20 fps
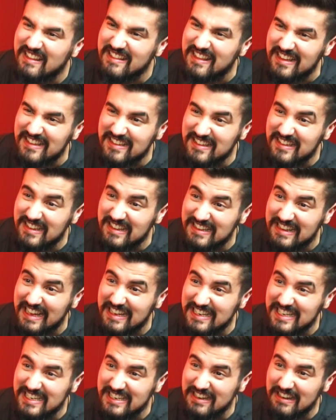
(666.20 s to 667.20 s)
Does he look
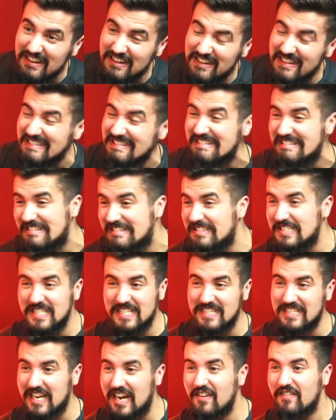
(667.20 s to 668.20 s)
like a girl? A
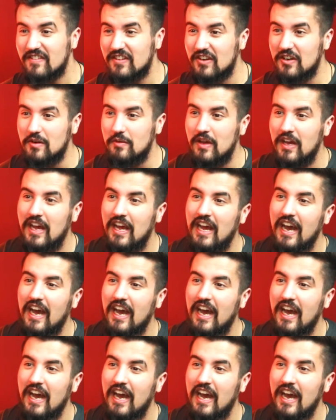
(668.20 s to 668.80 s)
little scuff girl.